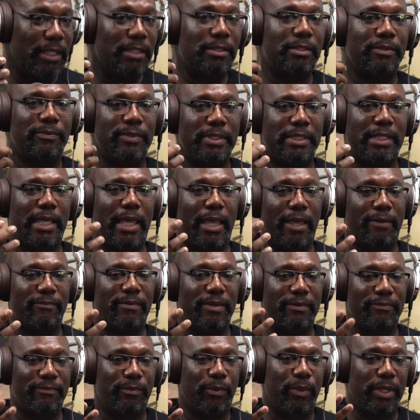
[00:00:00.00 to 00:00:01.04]
Each of us have
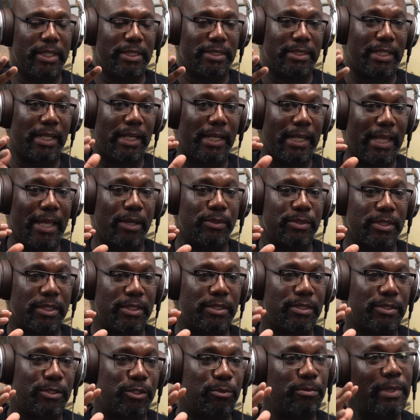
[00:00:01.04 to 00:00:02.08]
a voice that allows
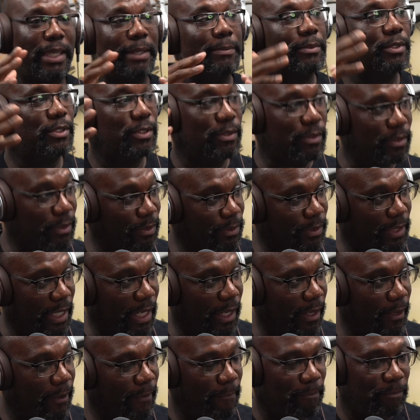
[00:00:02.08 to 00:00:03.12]
us to be able to do
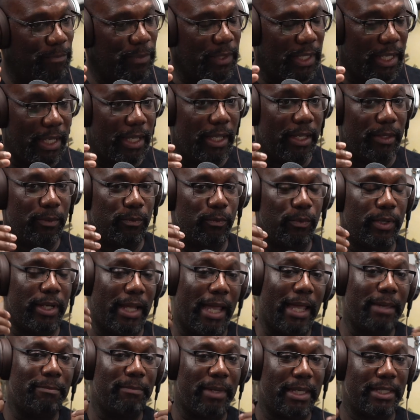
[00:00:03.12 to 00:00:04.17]
that. And what
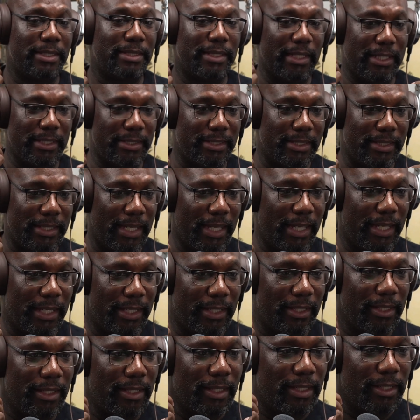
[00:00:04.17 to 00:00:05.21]
I may say
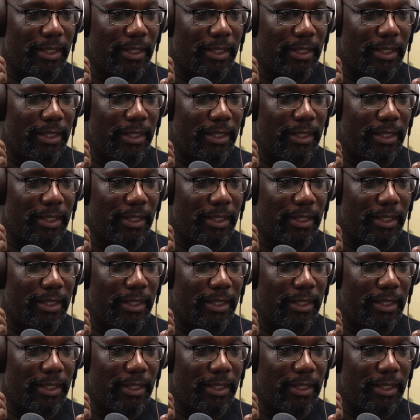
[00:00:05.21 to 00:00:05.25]
today